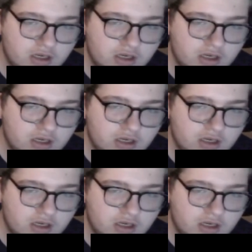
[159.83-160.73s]
Ooh.
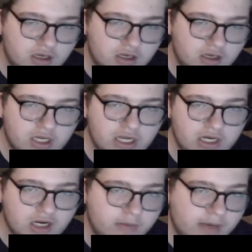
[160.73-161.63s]
Talk
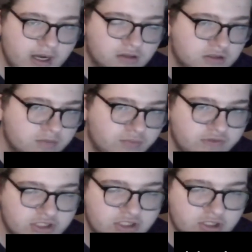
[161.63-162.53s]
about the previous
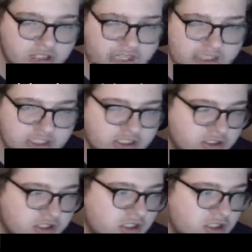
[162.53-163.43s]
two stages,
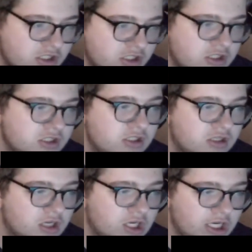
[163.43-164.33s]

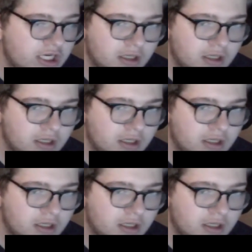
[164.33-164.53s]
uh,